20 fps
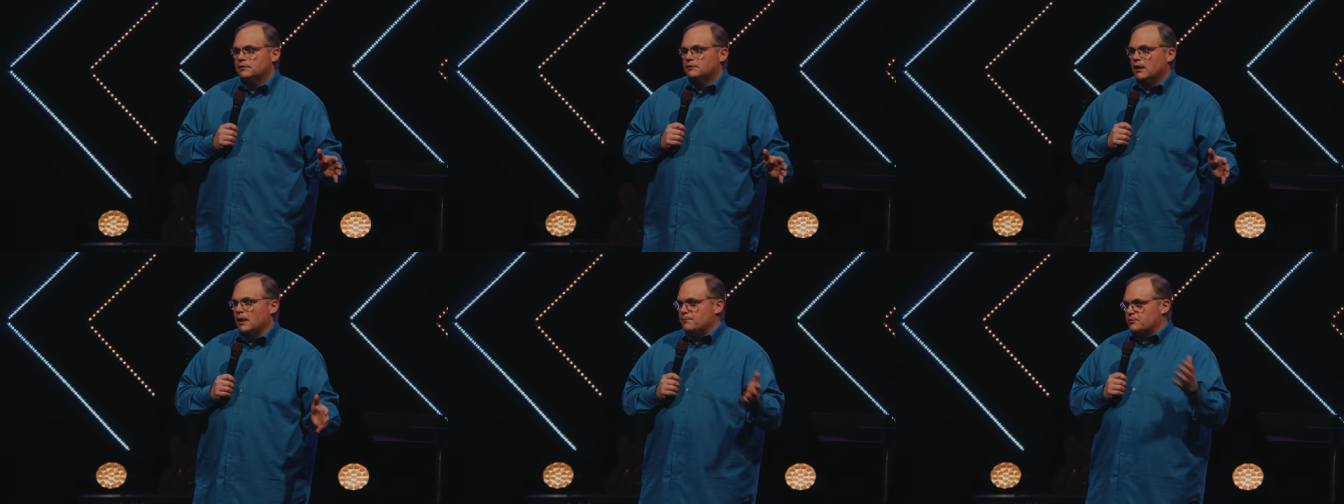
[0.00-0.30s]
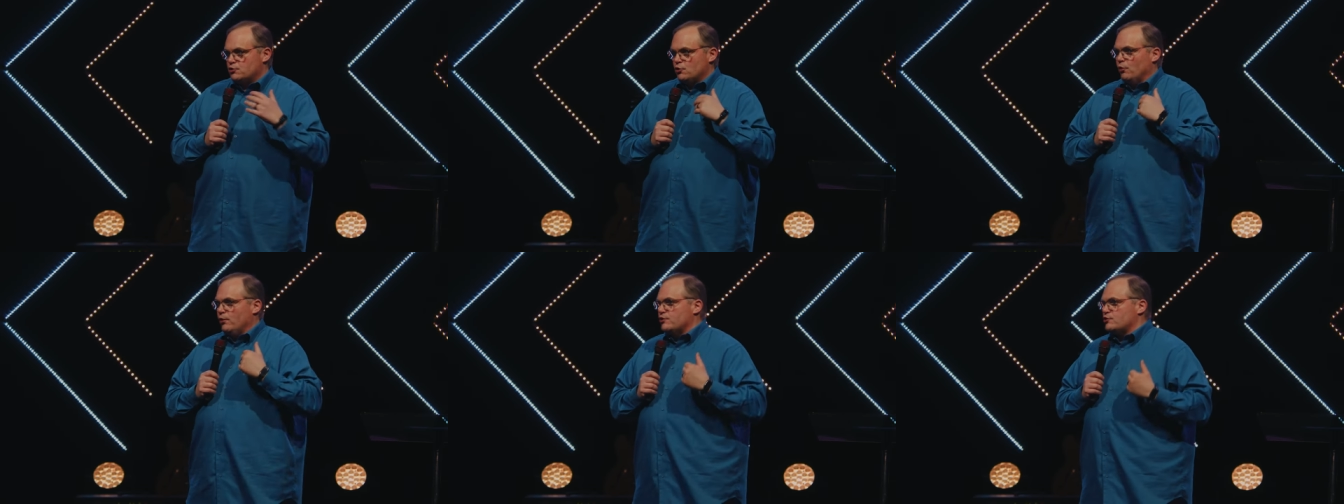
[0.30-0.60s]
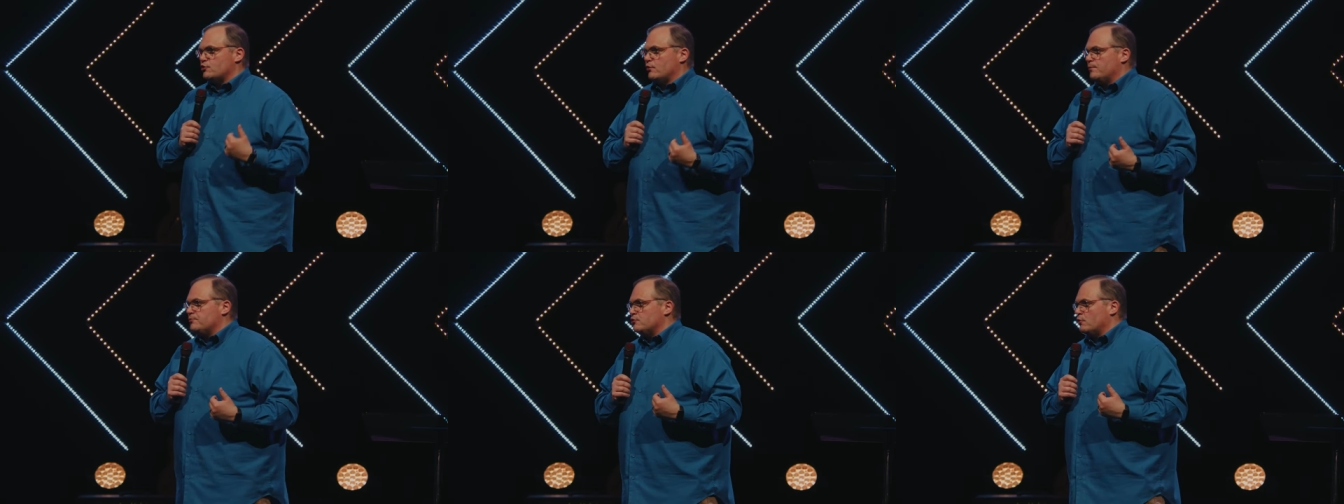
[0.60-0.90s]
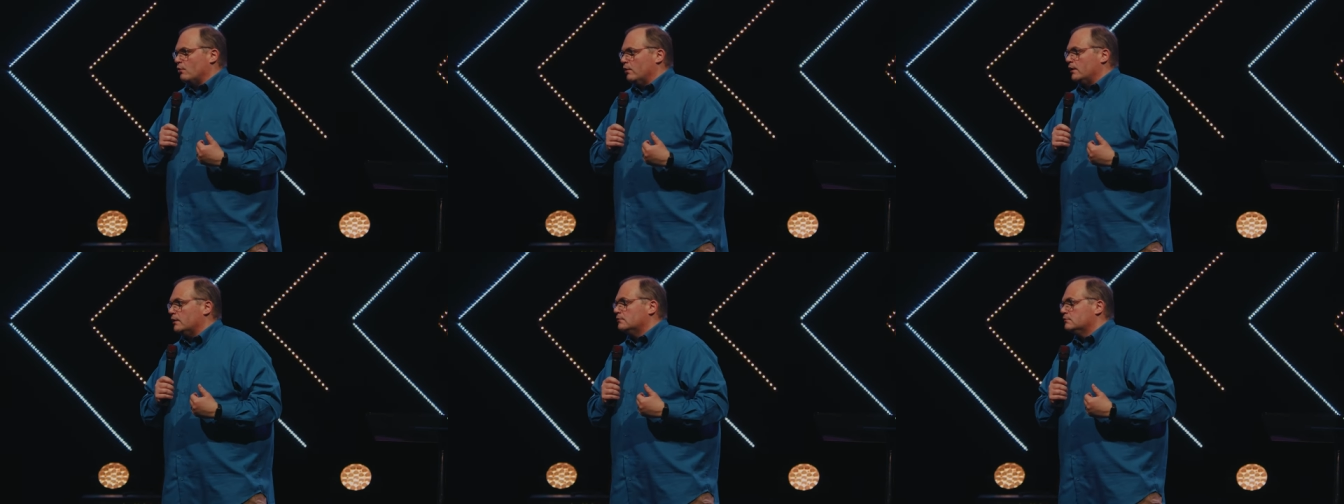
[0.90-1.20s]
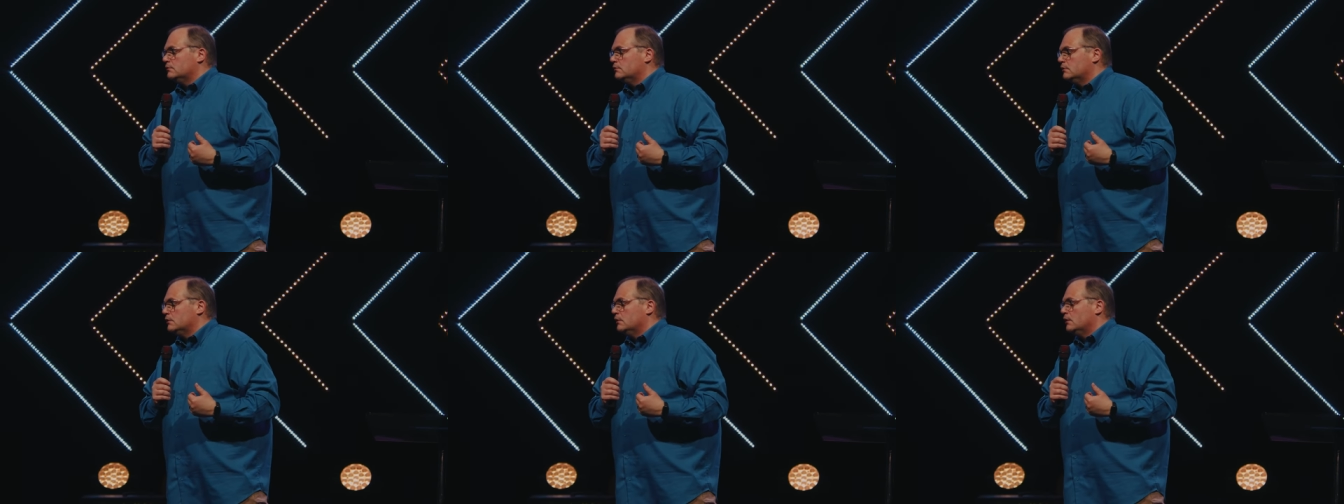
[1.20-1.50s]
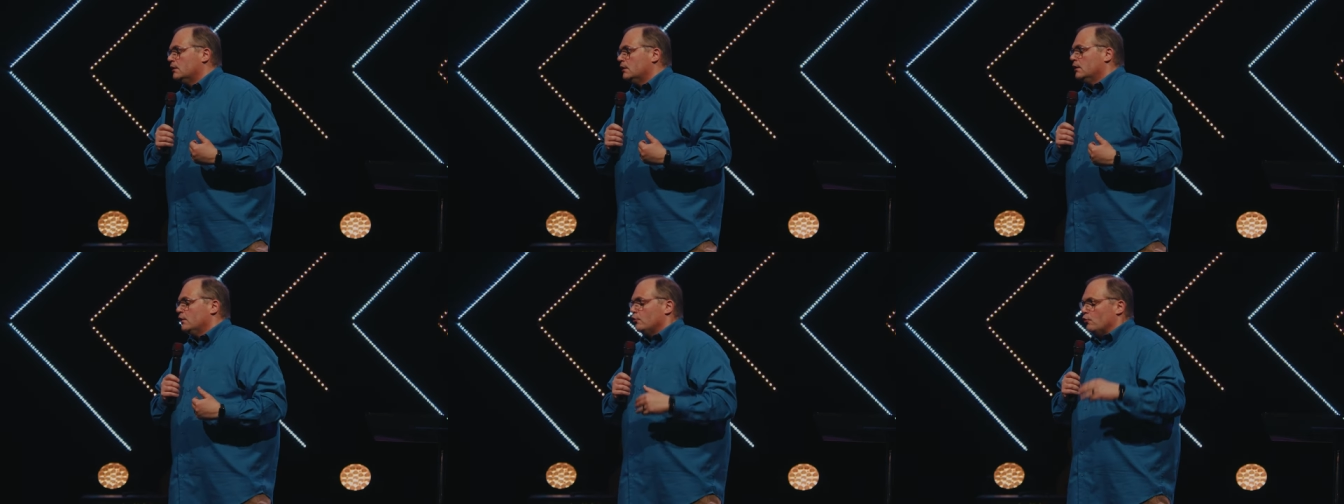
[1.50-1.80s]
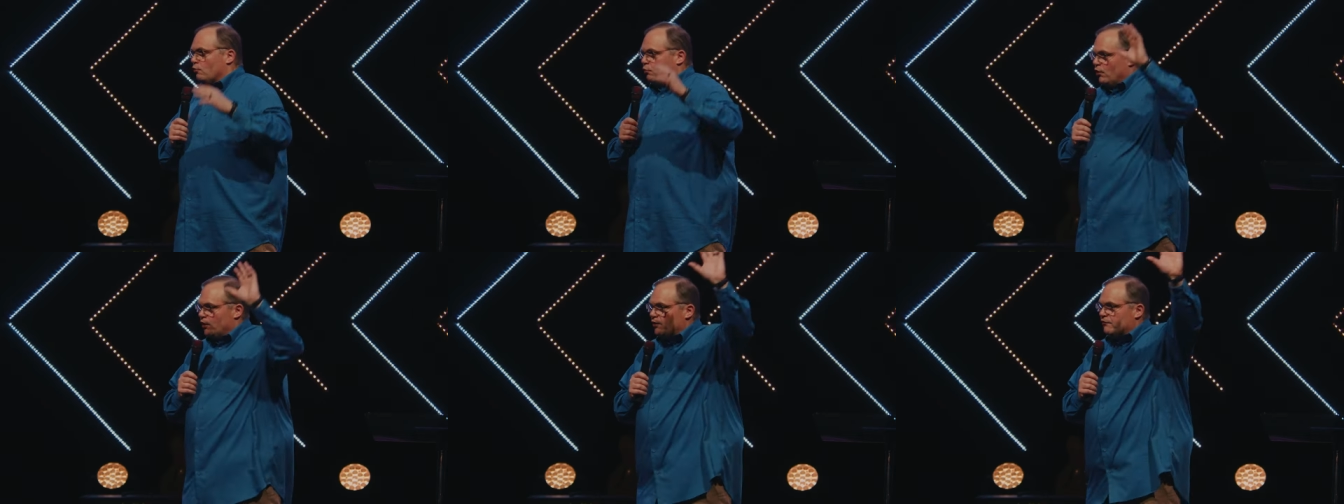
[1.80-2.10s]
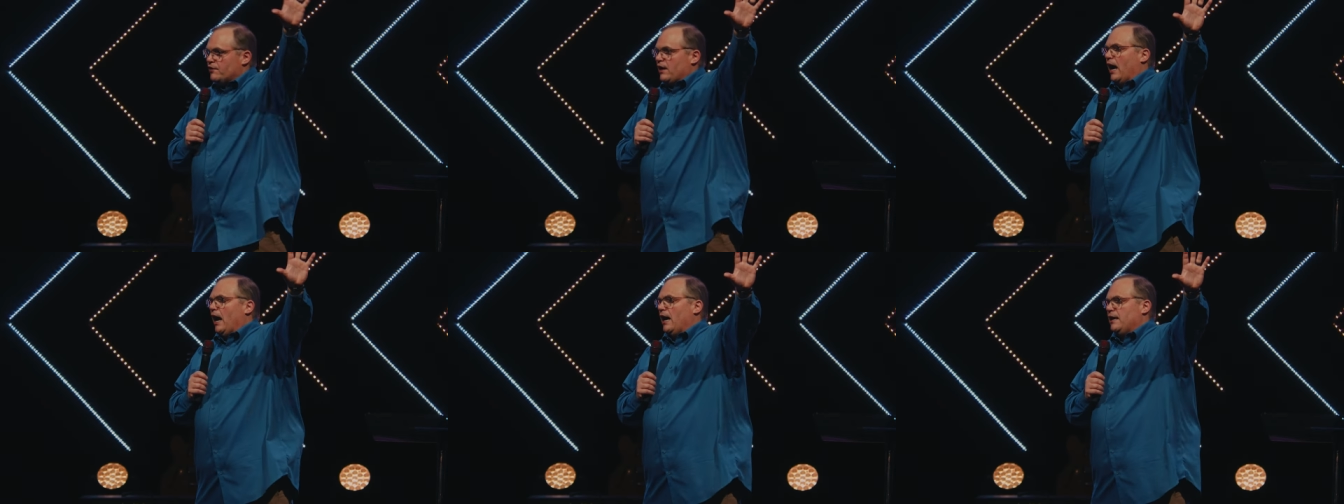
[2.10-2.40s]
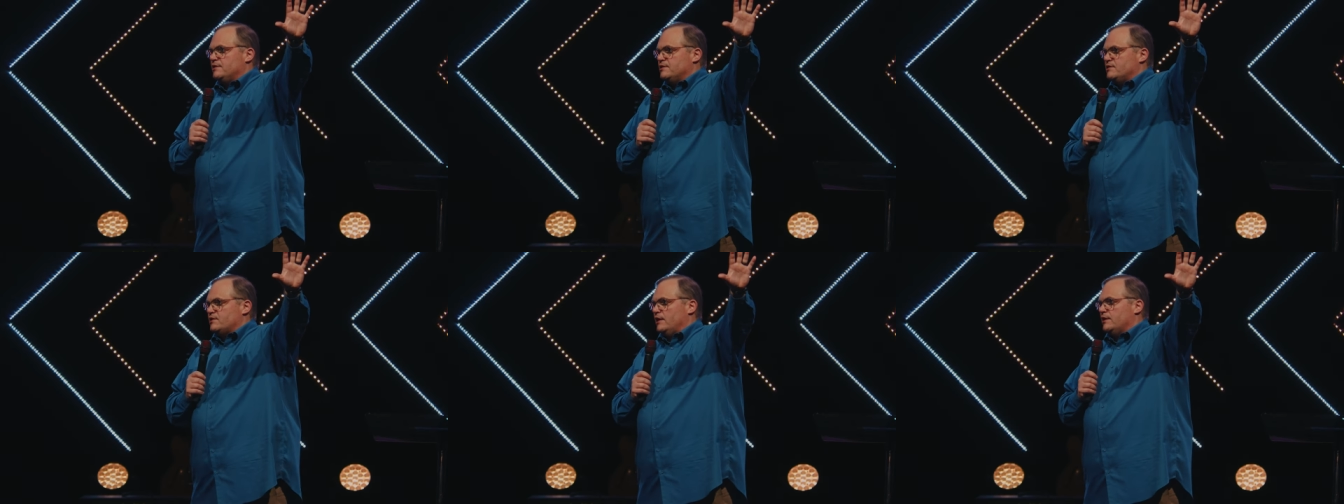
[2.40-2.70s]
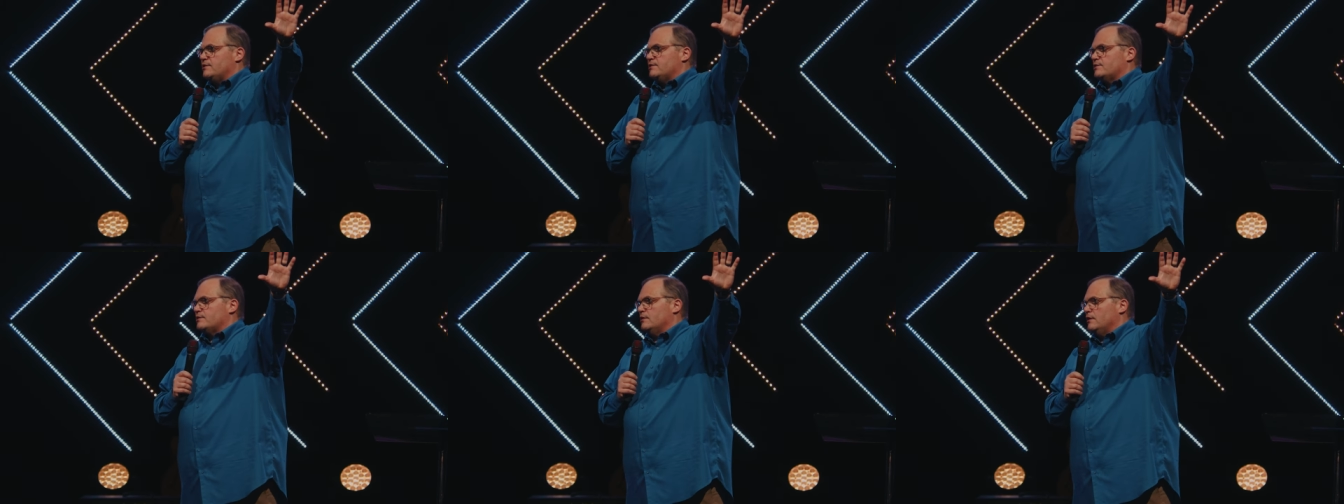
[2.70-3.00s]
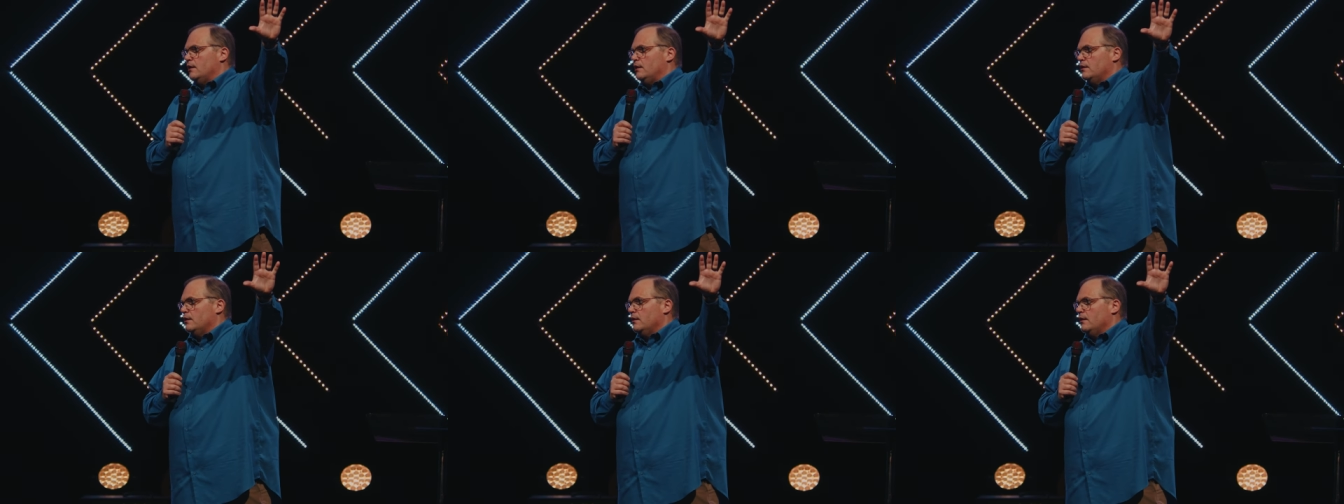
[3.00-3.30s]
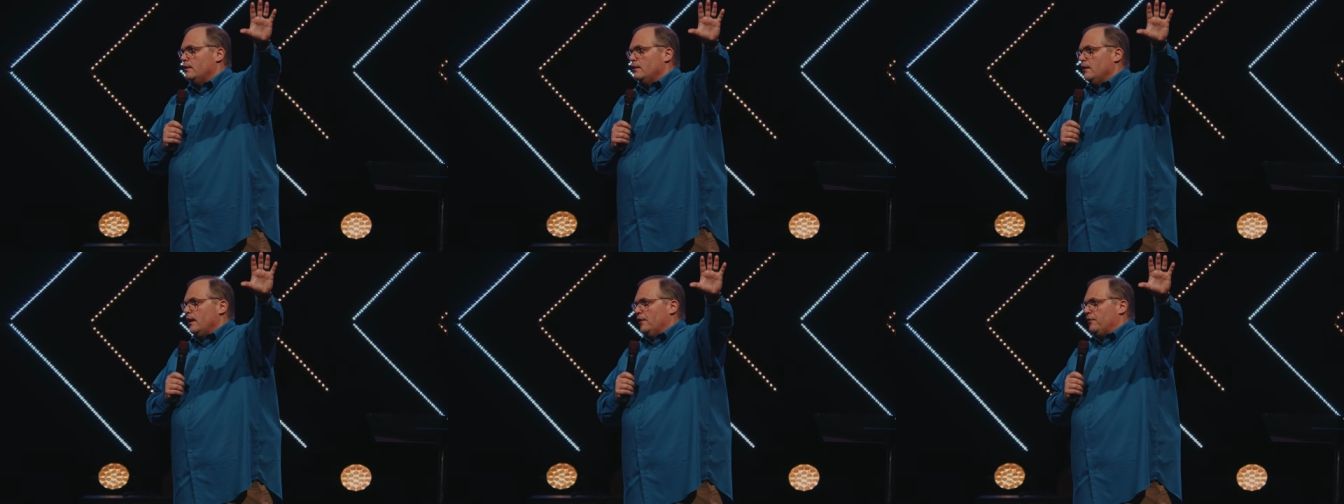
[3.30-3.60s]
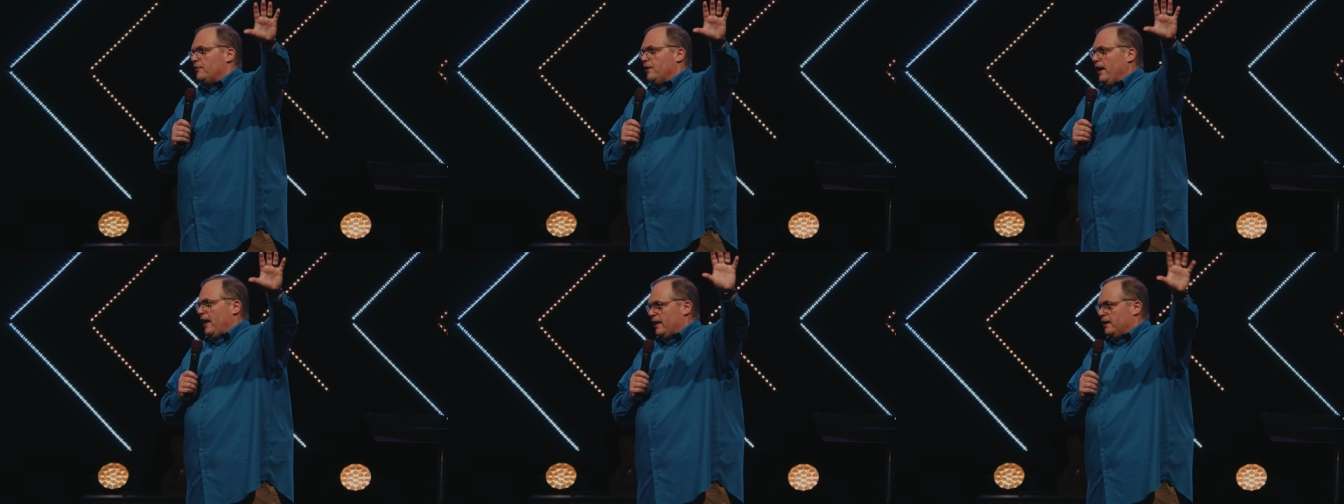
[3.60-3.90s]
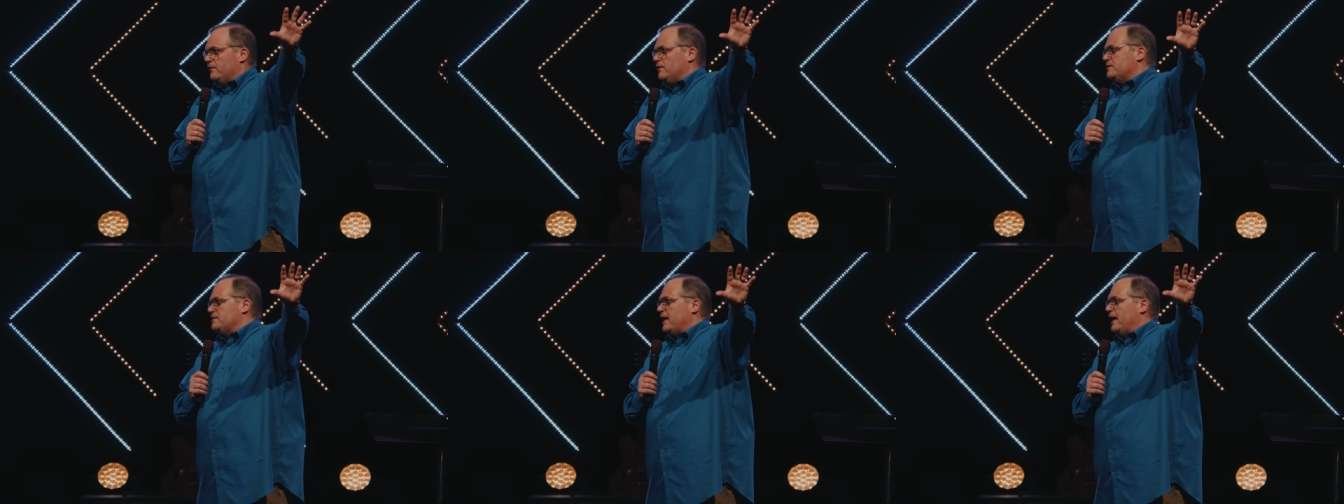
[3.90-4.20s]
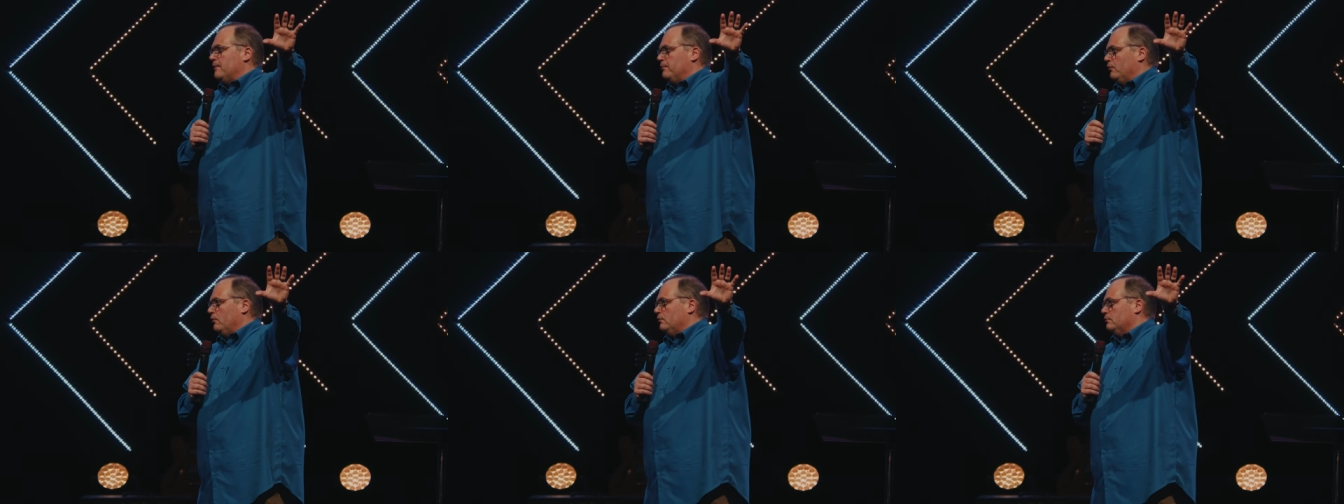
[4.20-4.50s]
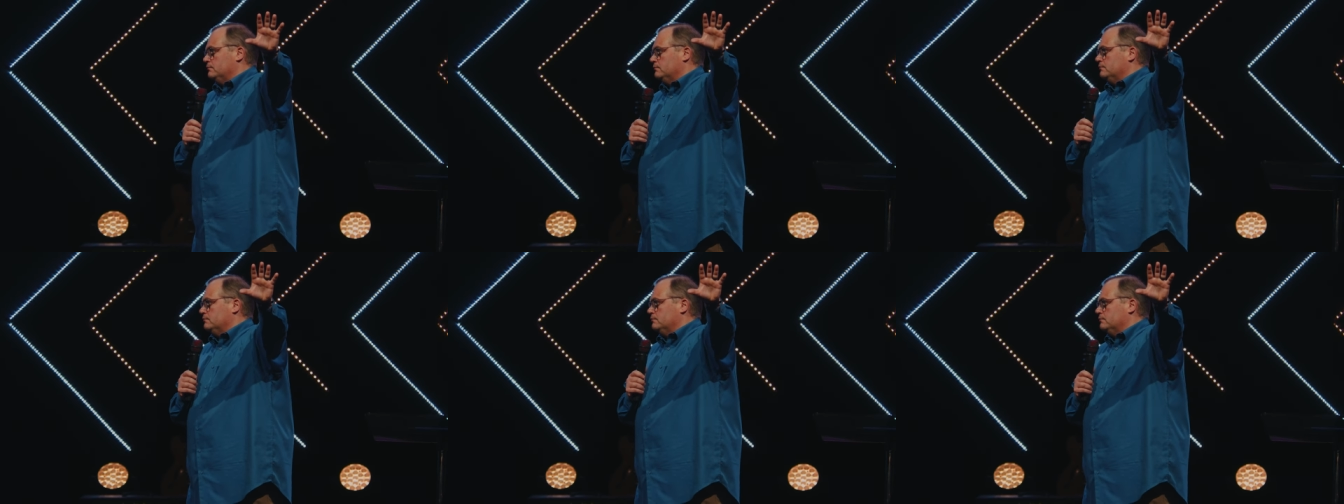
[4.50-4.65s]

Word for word: I'm sola scriptura. The Word of God sits at the head of the table,